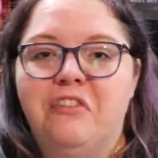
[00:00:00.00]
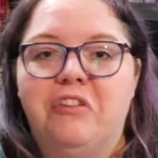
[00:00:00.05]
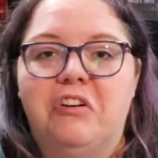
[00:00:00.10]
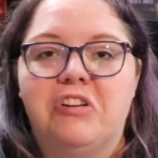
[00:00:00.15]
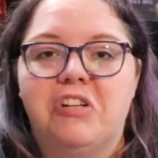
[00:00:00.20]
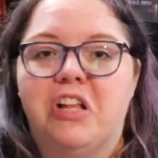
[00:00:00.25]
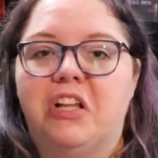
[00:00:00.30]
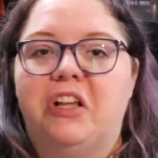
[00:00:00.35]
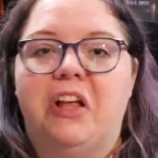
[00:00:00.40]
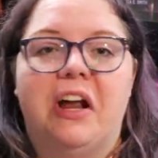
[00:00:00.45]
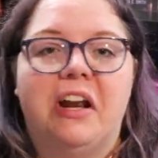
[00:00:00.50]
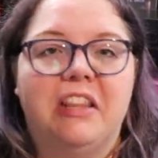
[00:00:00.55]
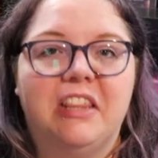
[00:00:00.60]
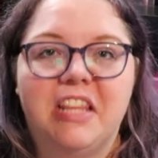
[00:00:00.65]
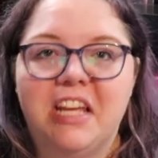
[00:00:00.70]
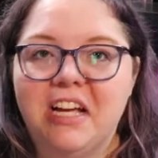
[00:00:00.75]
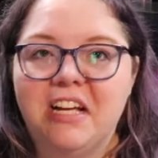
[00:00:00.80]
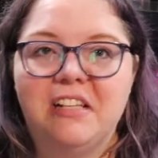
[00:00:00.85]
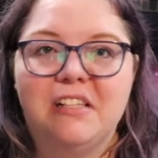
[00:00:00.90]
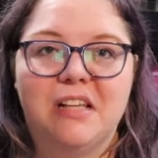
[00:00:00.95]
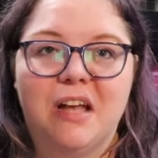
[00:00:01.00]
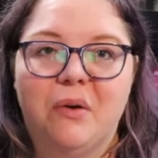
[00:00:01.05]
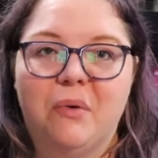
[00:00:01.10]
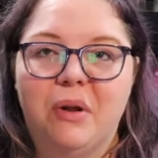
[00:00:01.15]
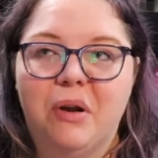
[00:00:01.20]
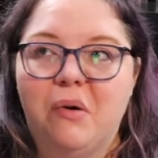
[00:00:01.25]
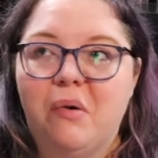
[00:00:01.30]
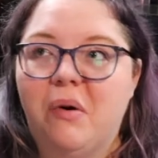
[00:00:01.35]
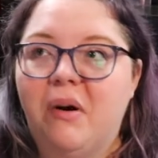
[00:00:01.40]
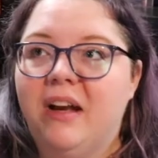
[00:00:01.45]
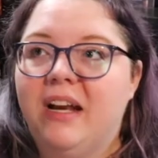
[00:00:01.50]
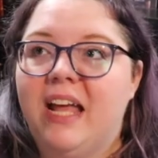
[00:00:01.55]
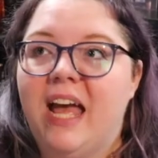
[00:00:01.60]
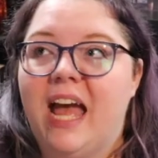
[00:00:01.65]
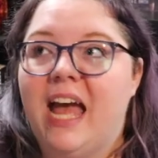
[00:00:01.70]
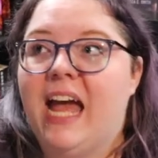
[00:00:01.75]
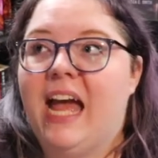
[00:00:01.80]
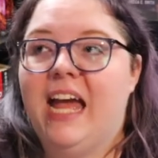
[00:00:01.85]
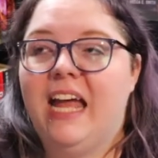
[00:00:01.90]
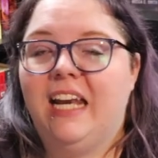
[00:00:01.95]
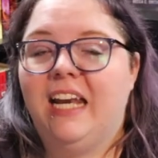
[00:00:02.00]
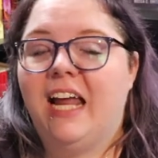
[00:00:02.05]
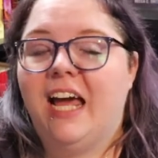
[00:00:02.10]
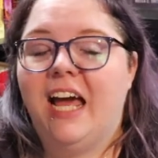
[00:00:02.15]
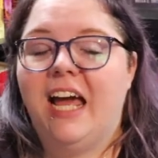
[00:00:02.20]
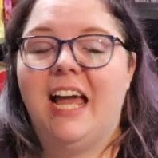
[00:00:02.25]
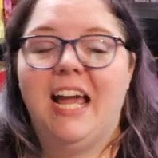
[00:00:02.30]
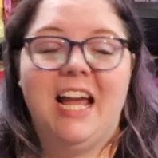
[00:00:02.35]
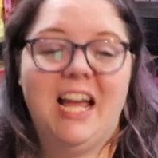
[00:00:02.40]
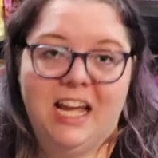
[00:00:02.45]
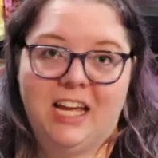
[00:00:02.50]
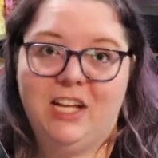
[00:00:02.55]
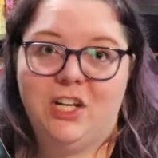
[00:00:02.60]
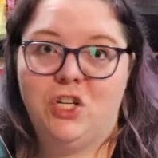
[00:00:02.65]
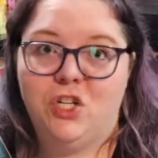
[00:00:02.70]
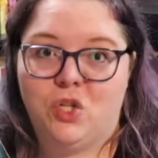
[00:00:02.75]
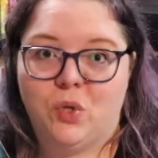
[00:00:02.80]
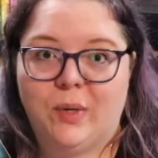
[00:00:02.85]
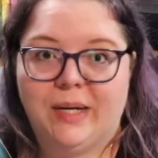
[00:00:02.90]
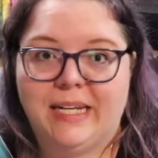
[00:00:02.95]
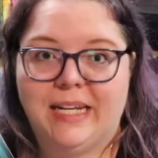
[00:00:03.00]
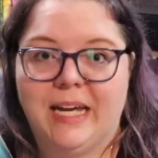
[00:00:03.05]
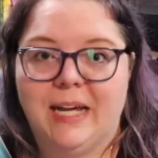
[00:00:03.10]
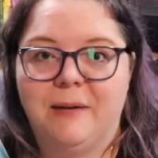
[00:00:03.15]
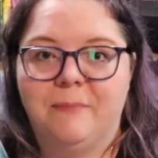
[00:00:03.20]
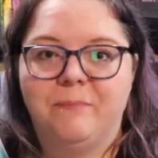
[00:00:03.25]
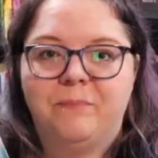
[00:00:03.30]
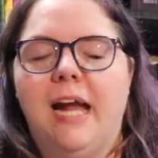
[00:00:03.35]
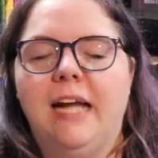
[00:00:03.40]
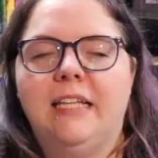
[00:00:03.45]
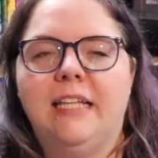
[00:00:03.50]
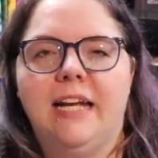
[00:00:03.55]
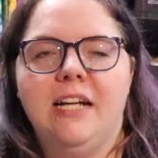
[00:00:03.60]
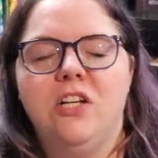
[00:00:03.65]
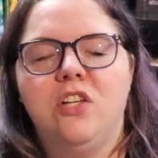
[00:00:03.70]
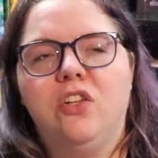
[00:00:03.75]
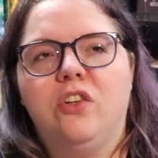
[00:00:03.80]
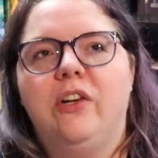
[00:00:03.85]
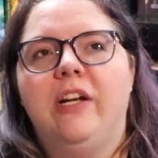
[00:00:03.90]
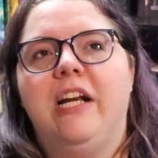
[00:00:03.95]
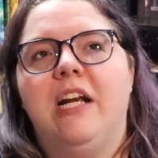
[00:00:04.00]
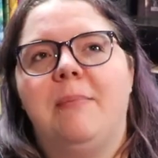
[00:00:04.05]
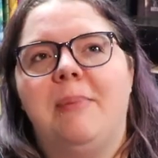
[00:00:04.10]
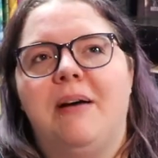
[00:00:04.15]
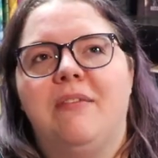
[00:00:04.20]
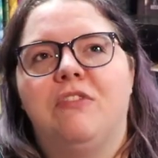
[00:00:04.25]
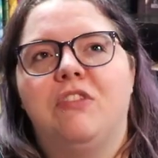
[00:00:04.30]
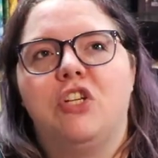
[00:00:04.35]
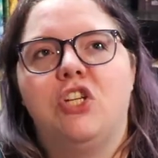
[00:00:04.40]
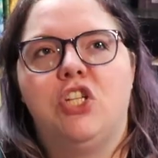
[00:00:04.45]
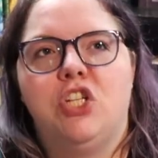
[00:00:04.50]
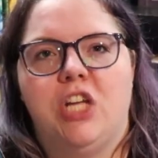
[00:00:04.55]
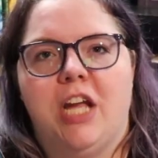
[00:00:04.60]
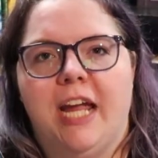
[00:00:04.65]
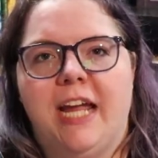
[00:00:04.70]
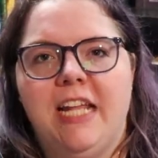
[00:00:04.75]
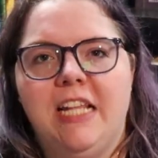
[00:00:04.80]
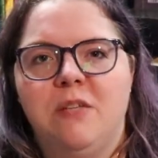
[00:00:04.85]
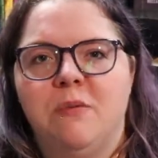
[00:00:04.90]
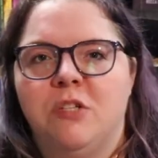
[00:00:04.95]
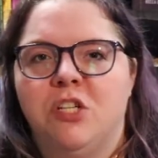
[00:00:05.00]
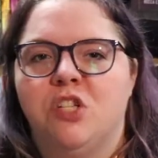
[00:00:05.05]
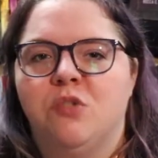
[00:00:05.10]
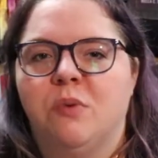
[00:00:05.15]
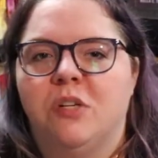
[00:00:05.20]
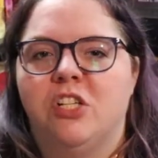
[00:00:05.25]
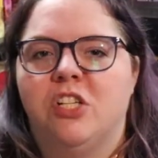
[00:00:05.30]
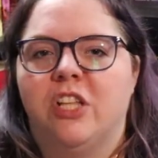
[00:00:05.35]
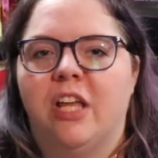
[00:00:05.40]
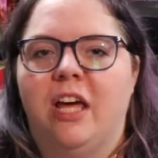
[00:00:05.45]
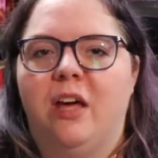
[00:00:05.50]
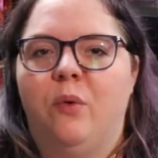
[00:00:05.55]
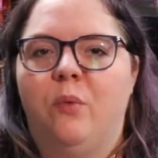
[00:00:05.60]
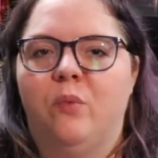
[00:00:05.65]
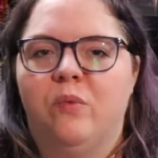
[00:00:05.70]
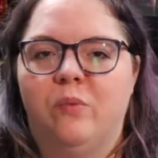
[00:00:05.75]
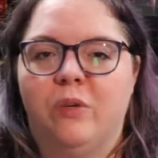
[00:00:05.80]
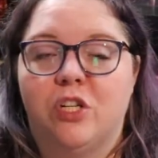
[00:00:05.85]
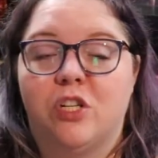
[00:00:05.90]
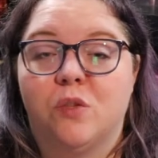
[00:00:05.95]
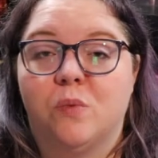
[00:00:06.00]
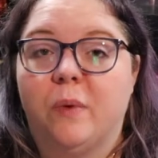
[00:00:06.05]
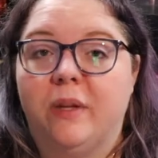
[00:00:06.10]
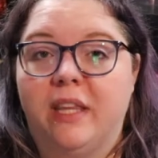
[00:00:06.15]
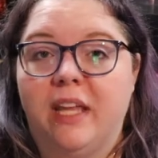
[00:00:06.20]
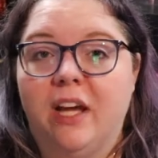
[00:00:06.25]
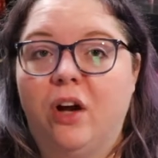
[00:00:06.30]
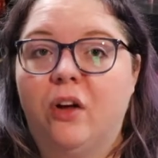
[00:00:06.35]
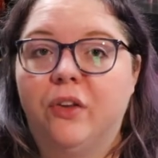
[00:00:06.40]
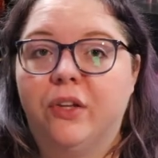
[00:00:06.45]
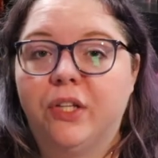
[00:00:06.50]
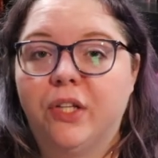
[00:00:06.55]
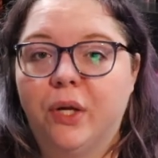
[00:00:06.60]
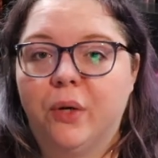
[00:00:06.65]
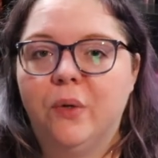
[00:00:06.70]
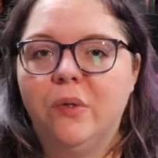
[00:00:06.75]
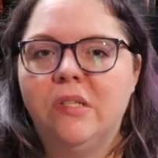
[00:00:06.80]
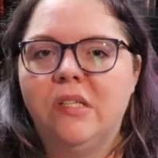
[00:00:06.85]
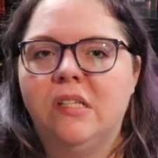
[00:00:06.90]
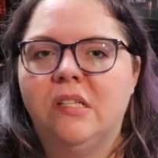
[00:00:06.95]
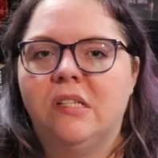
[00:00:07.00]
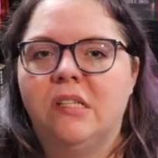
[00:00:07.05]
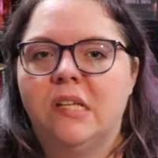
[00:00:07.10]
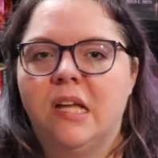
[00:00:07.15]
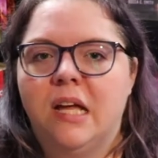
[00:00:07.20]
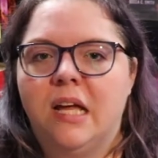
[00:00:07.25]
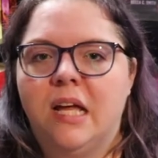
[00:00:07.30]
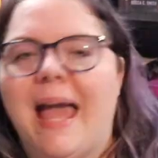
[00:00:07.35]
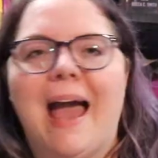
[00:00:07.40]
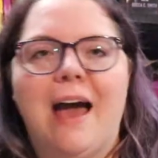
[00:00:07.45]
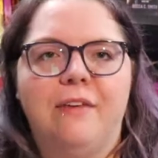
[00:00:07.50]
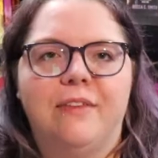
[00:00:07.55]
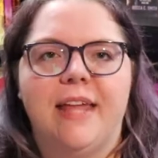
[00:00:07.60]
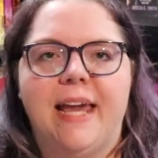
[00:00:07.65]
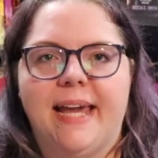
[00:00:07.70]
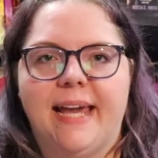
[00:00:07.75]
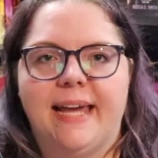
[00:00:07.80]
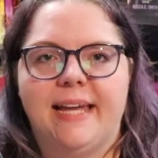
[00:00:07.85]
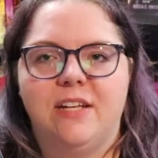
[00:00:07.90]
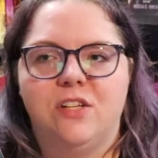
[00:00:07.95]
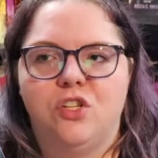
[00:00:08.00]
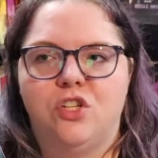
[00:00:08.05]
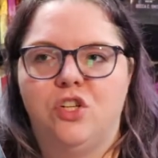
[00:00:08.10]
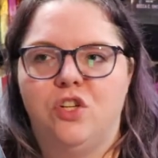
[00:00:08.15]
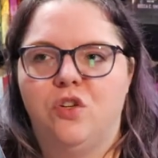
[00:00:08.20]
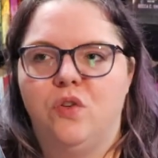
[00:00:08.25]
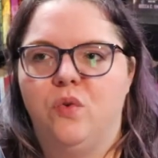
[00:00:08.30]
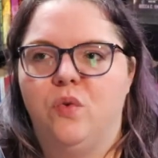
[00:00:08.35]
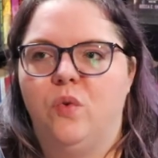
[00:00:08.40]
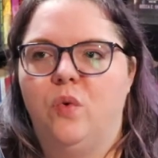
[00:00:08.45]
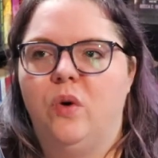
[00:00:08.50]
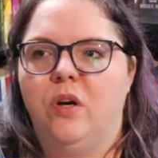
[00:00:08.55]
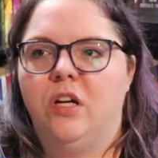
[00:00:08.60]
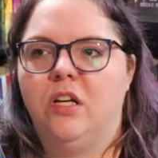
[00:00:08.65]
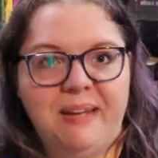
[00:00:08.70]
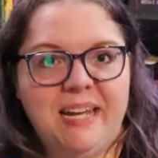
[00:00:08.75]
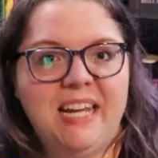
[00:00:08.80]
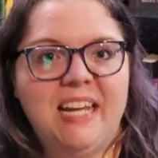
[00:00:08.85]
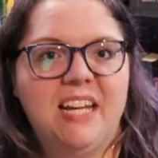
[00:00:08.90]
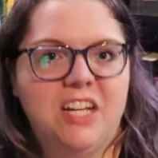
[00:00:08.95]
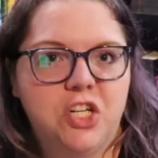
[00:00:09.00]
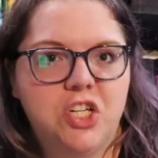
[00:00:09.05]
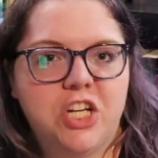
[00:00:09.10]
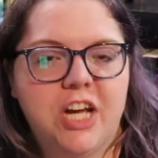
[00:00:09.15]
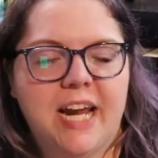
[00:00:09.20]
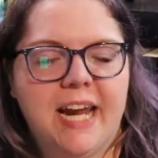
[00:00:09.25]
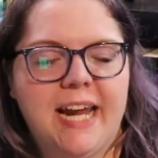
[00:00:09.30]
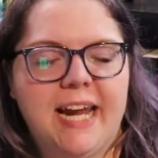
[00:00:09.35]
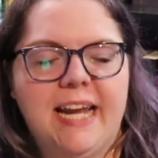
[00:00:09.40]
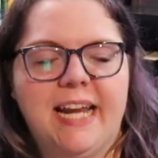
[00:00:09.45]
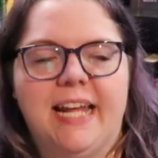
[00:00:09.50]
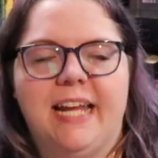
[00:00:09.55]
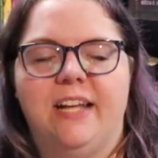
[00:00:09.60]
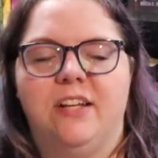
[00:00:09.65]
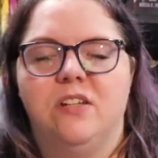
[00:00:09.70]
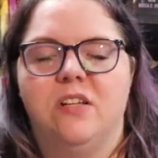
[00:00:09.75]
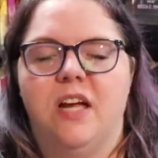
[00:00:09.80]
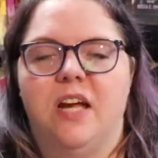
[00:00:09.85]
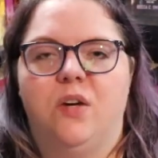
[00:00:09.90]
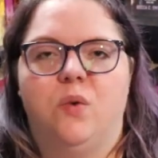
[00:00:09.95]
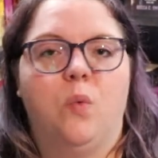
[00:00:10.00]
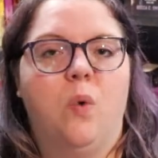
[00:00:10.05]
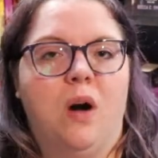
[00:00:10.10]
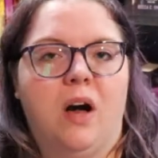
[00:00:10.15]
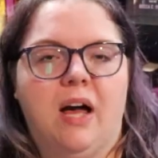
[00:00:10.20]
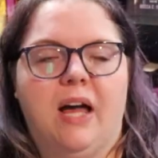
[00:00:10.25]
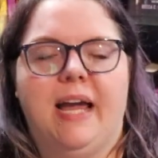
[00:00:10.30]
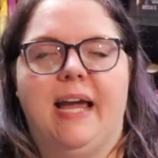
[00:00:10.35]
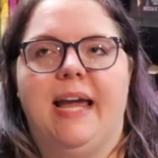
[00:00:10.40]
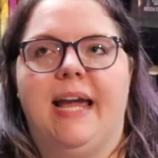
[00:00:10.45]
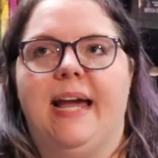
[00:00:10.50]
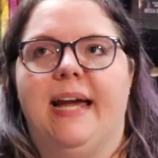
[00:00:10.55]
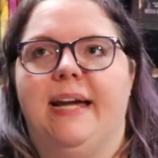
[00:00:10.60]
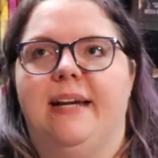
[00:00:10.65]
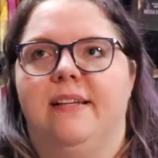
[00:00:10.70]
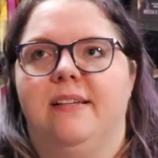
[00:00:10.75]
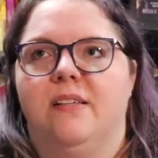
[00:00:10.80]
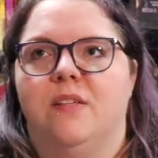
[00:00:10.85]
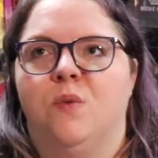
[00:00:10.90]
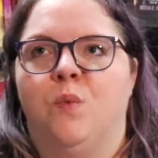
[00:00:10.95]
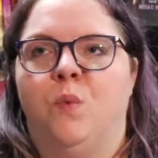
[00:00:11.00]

There's a lot of things going on and I enjoyed it. I liked learning about the shades, which is what they which is what they call the ghosts, how they get to be a shade and and why and